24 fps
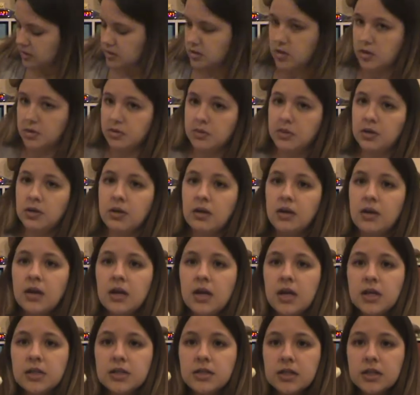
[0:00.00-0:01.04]
show you,
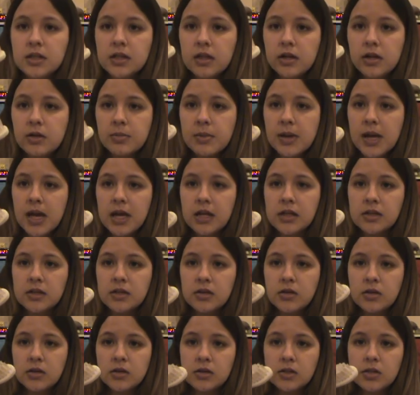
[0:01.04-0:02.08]
it's a clear paste, so
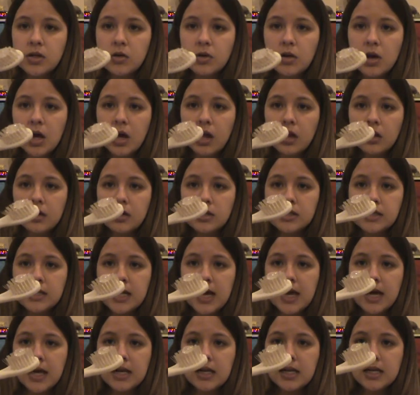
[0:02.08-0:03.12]
there's no colors
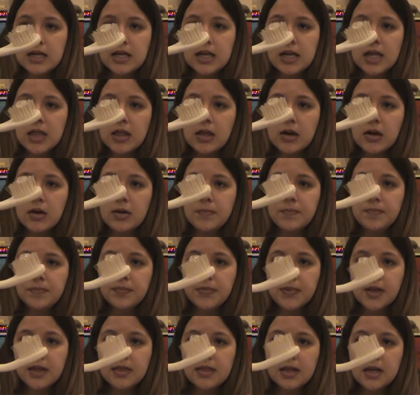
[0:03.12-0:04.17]
added either,
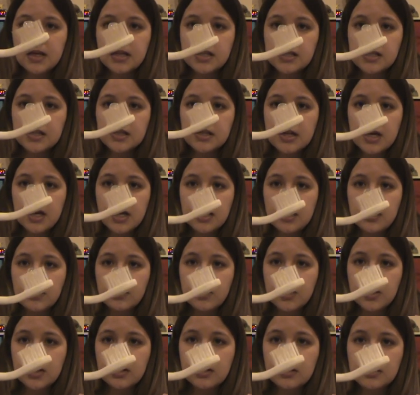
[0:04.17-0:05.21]
and that's just kind of
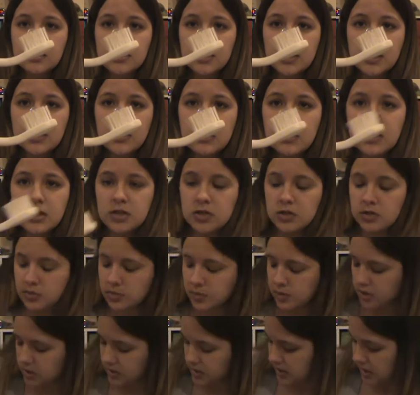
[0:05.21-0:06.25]
what it looks like on the
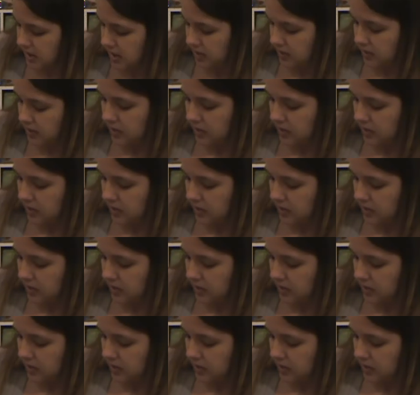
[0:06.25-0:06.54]
toothbrush there.